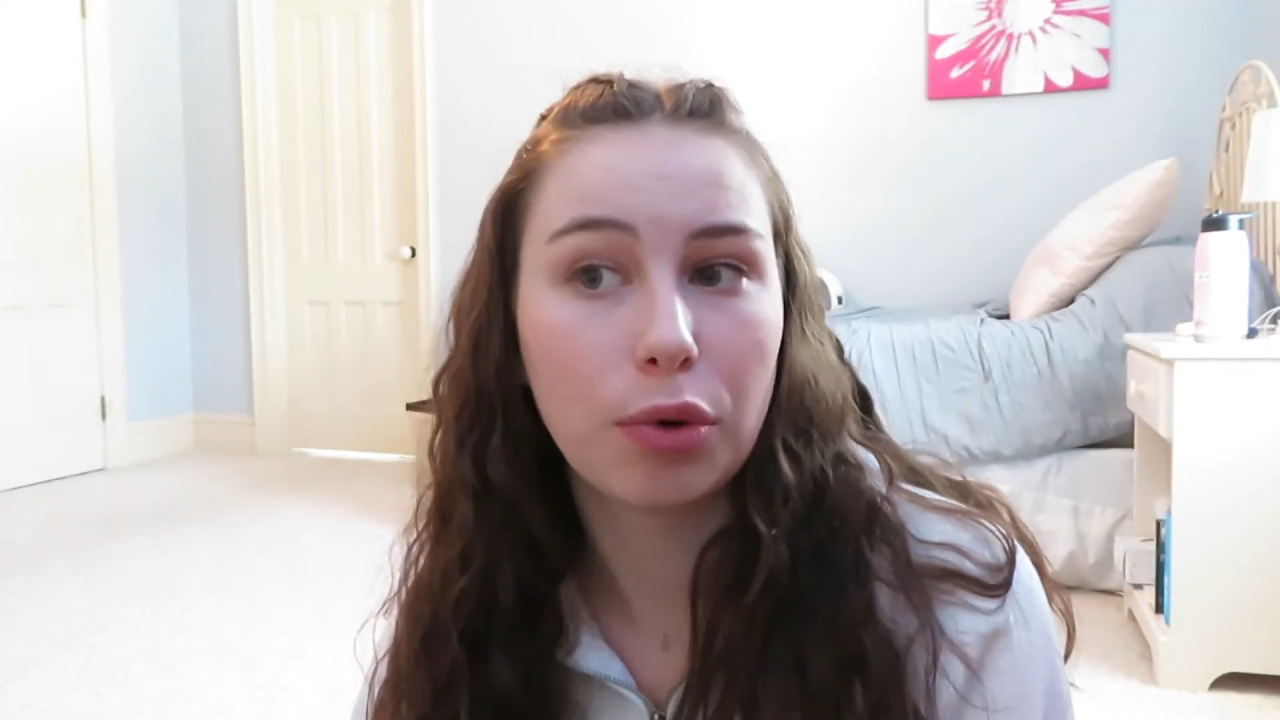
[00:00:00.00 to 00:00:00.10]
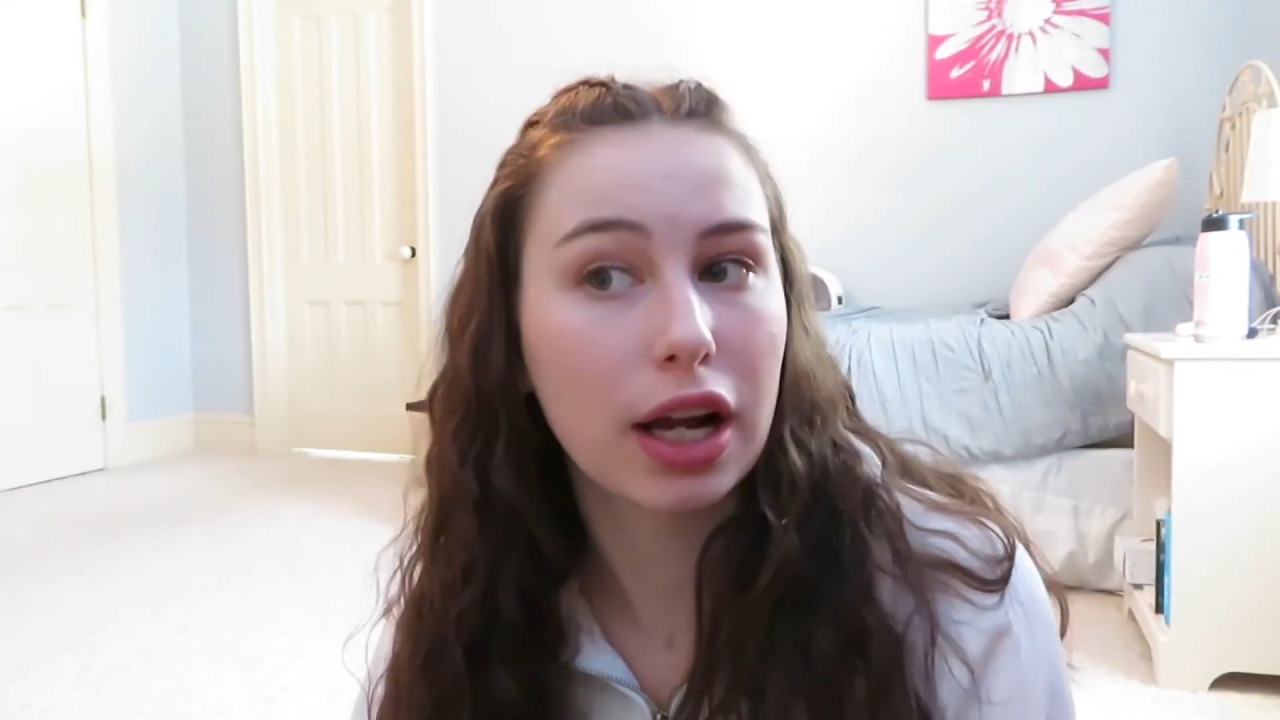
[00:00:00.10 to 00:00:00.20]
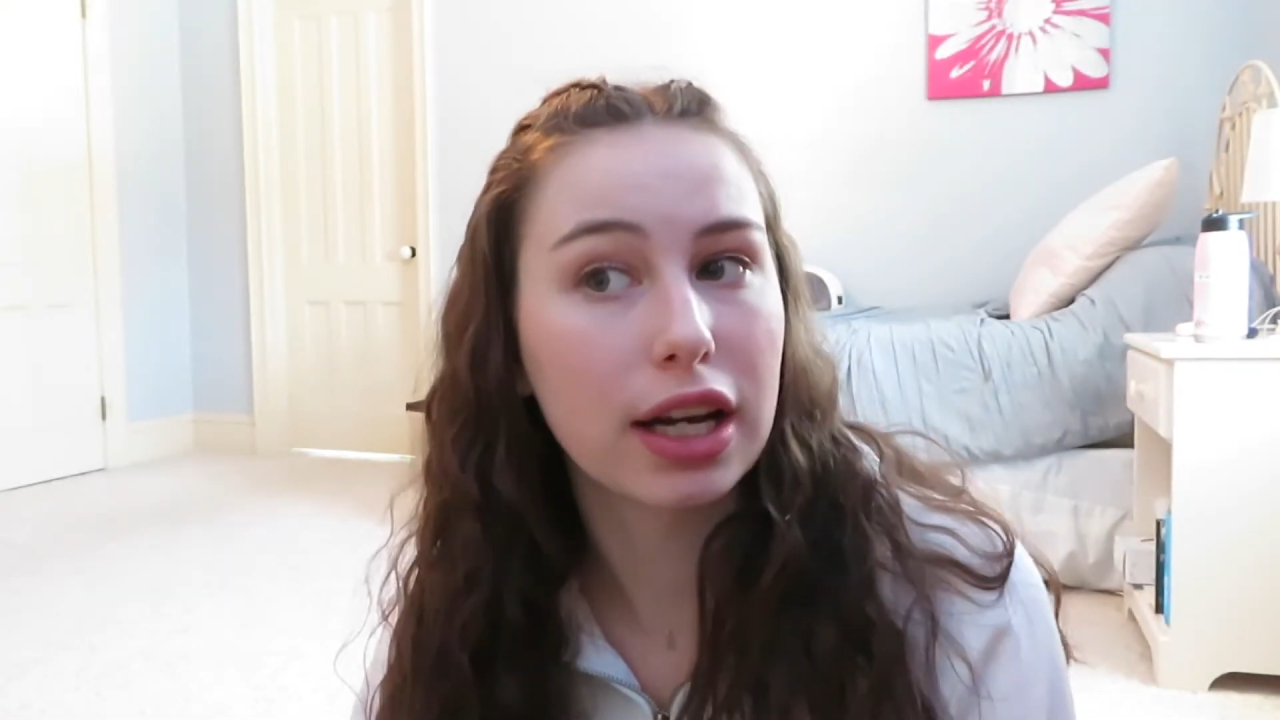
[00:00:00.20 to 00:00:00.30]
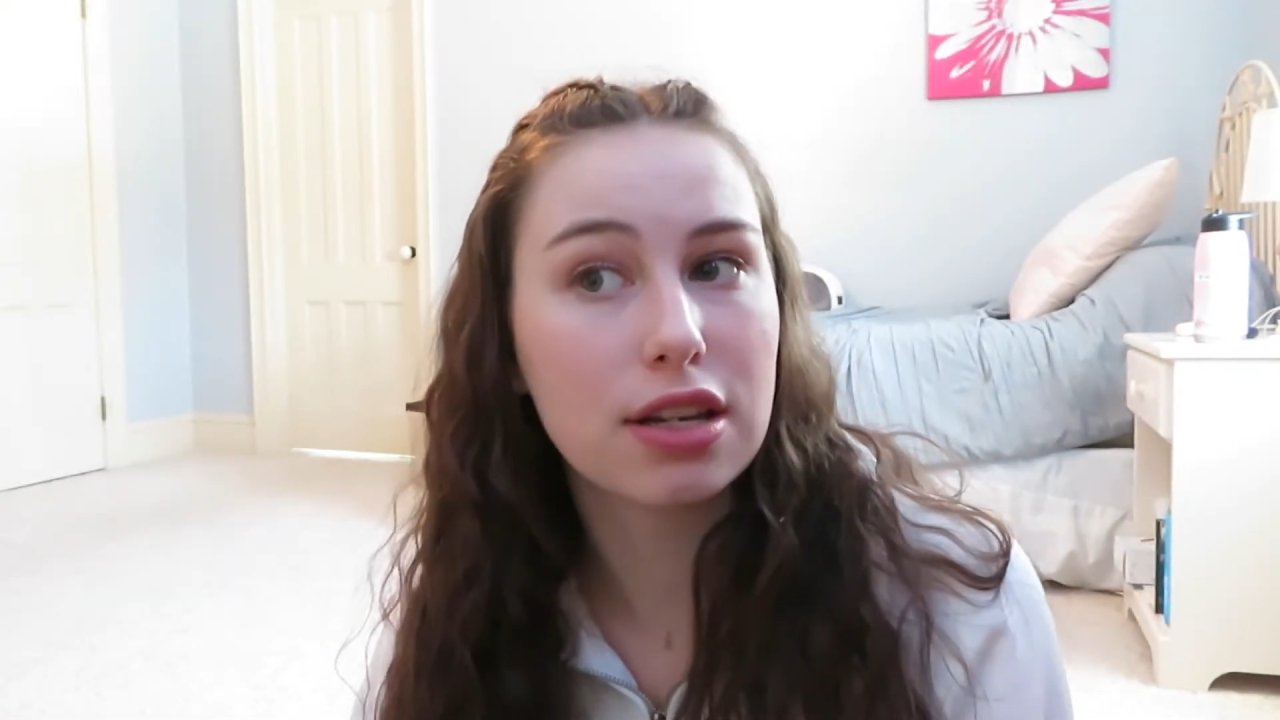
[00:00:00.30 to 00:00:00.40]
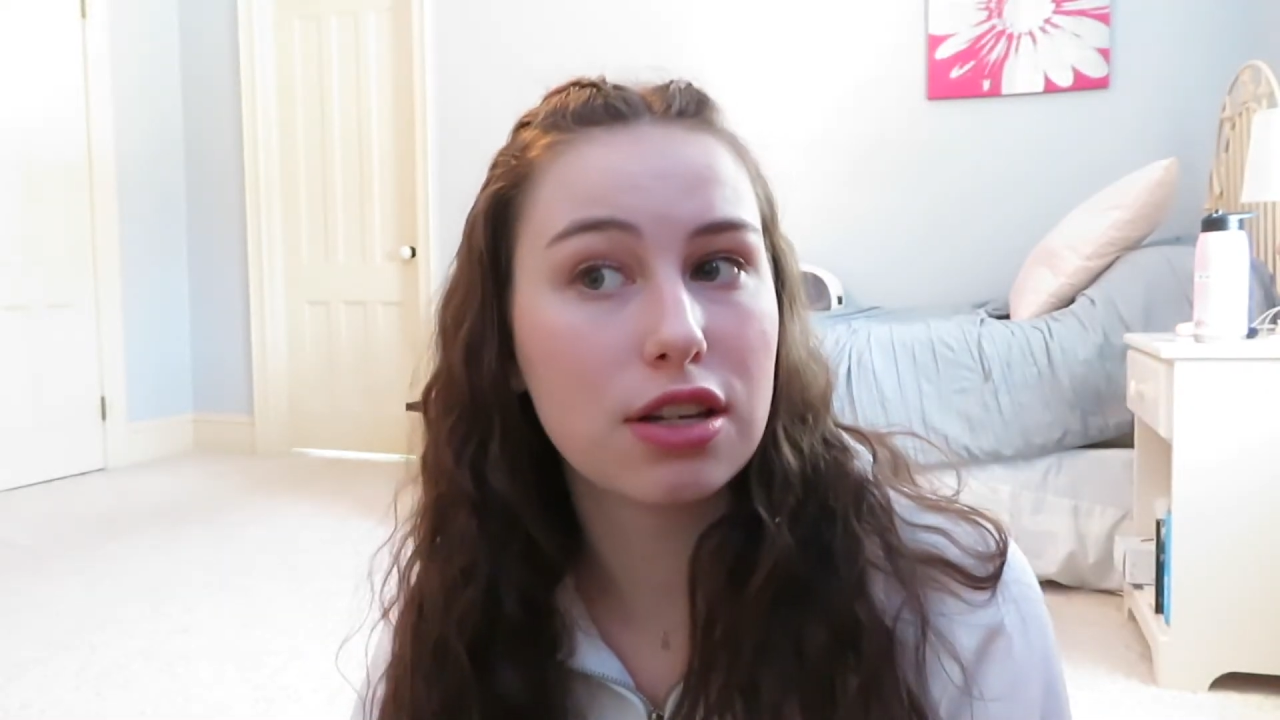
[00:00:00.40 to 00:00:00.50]

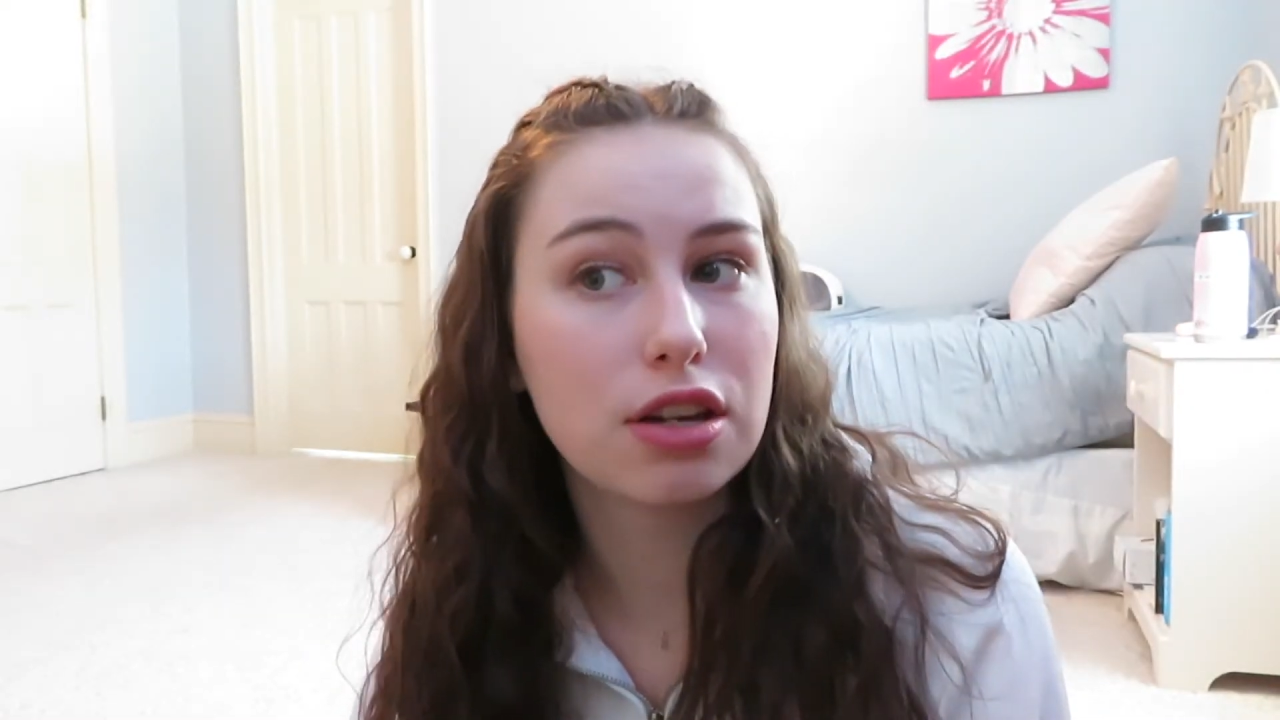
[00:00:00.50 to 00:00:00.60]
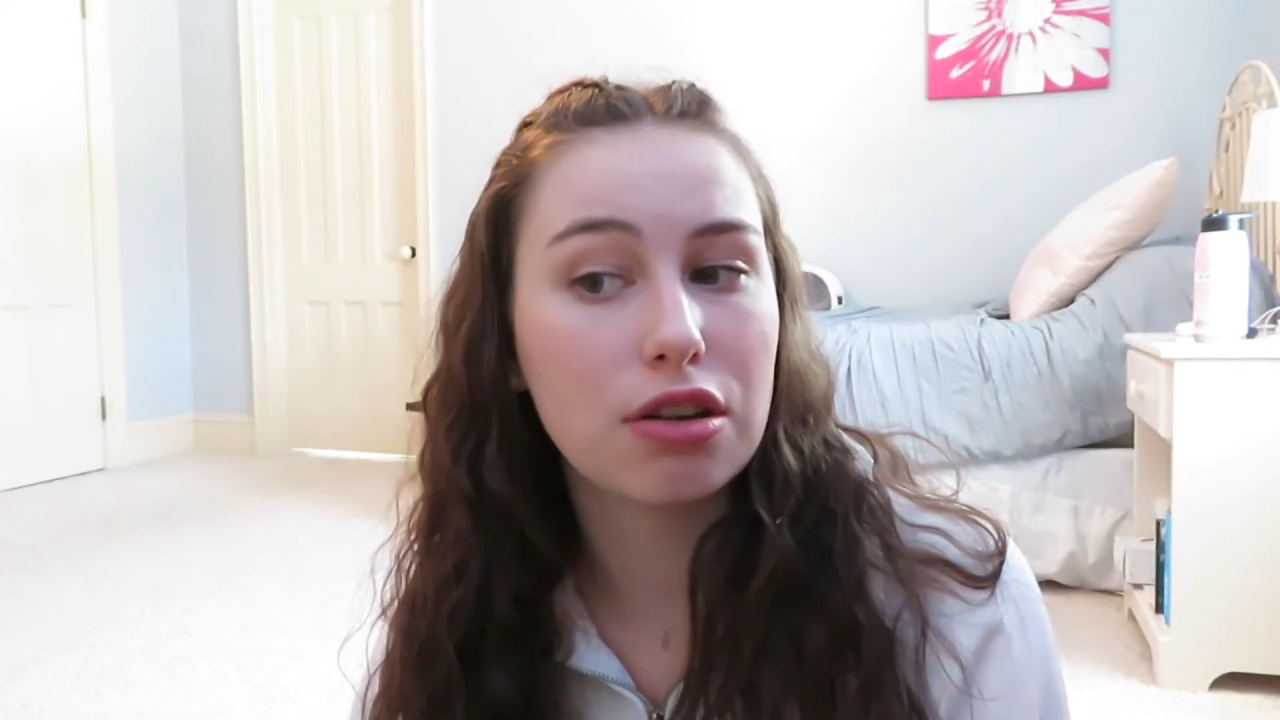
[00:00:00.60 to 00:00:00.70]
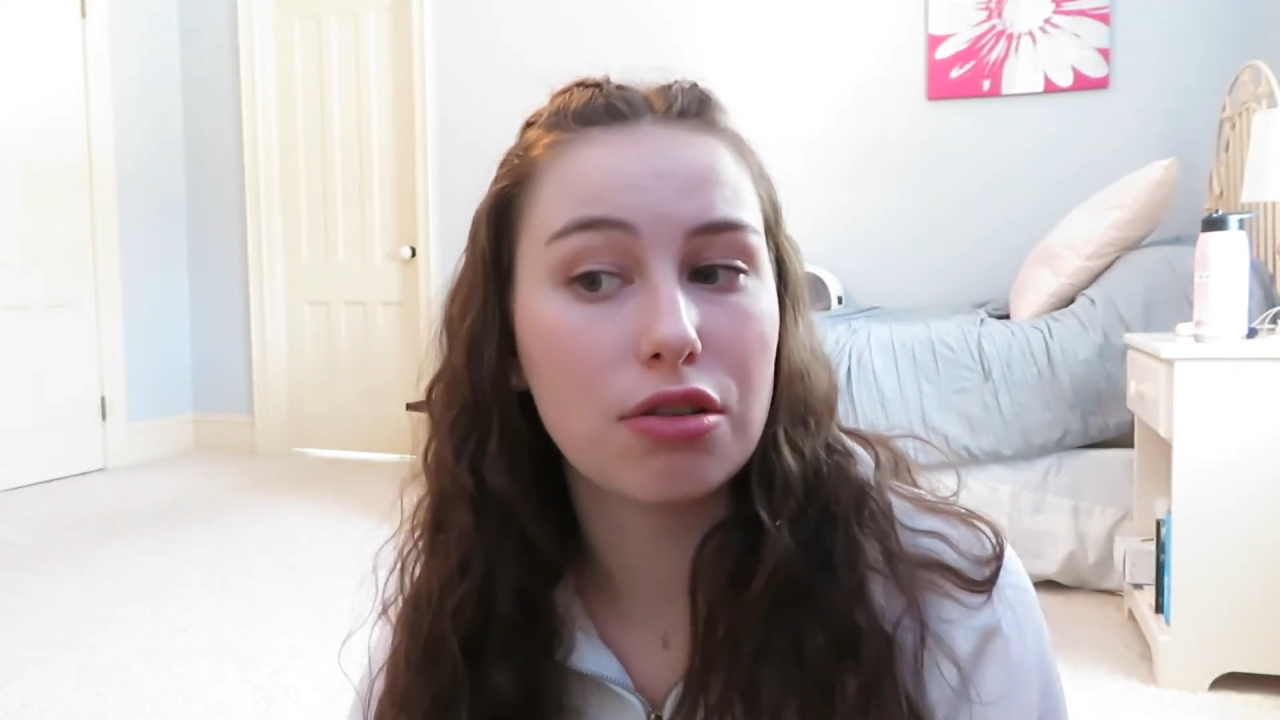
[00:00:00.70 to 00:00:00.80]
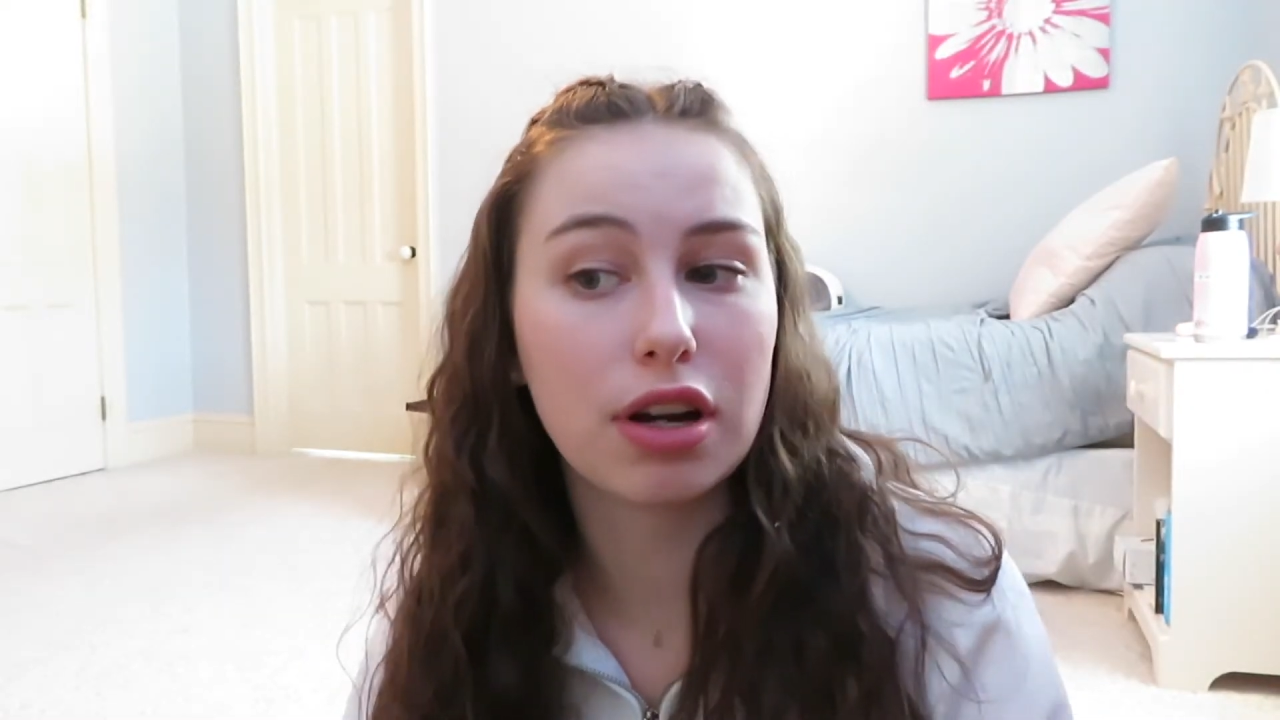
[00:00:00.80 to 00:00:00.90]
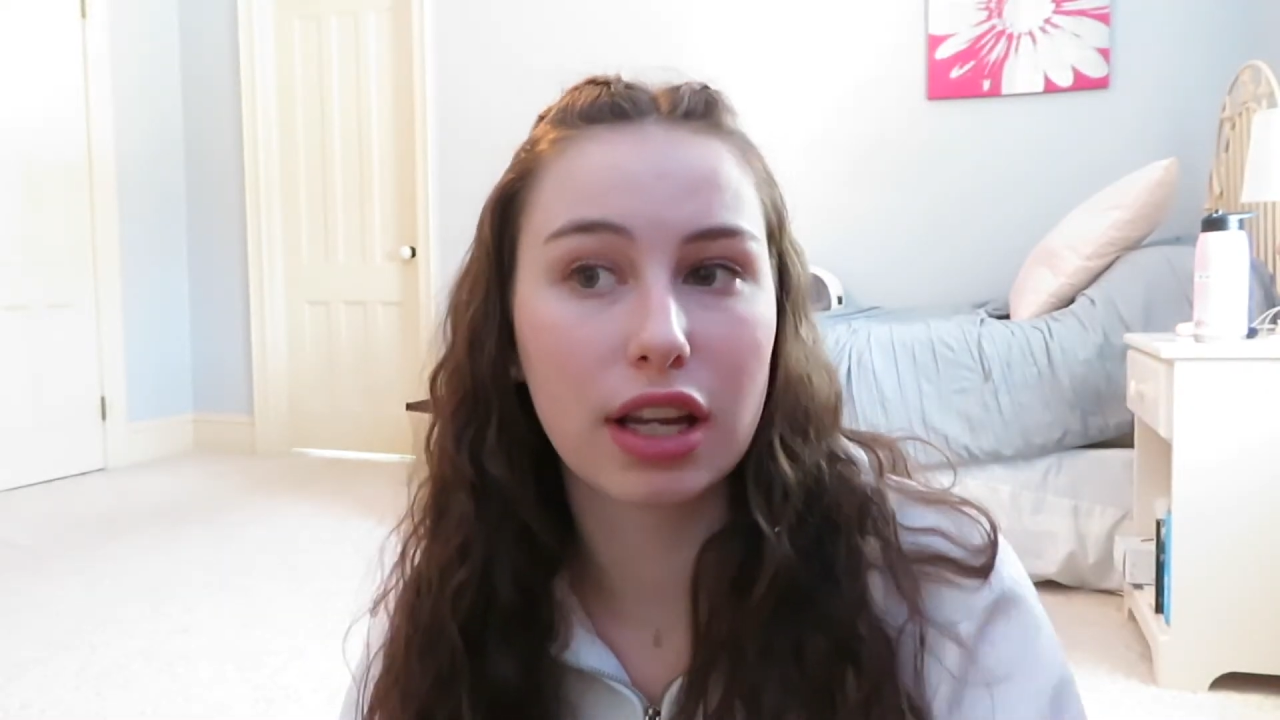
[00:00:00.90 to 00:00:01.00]
wanting
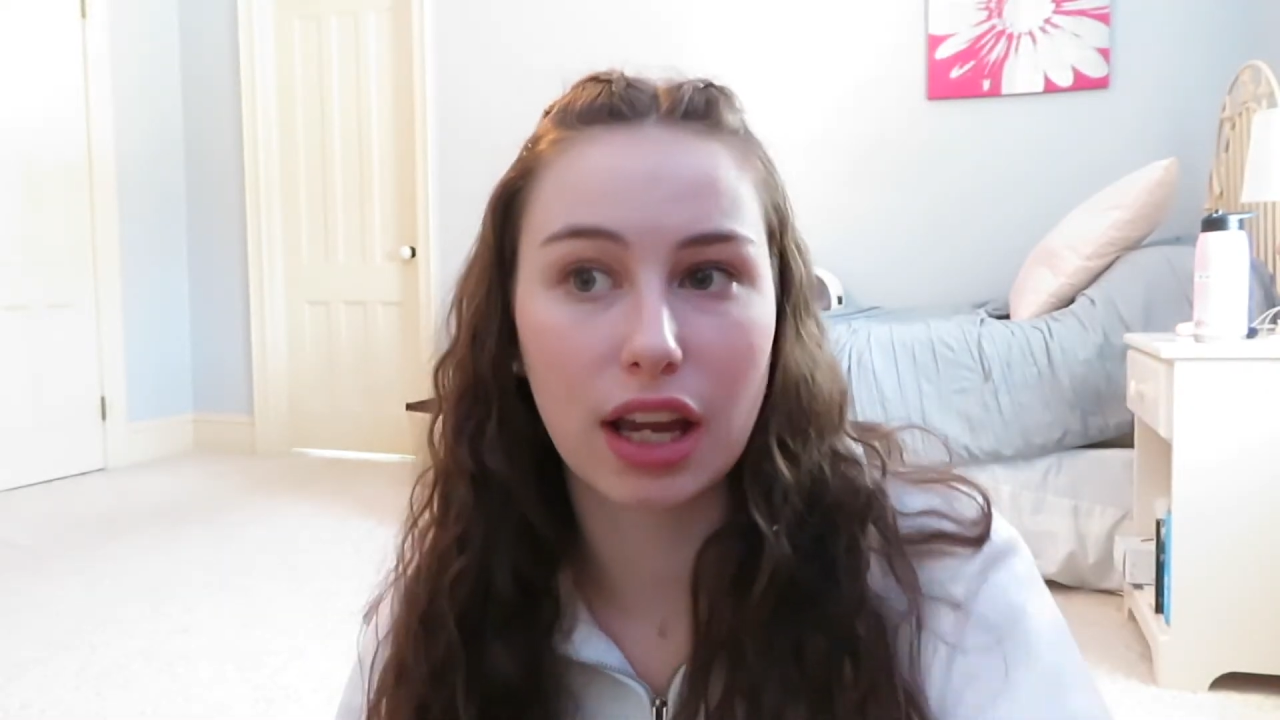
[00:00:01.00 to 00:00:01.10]
to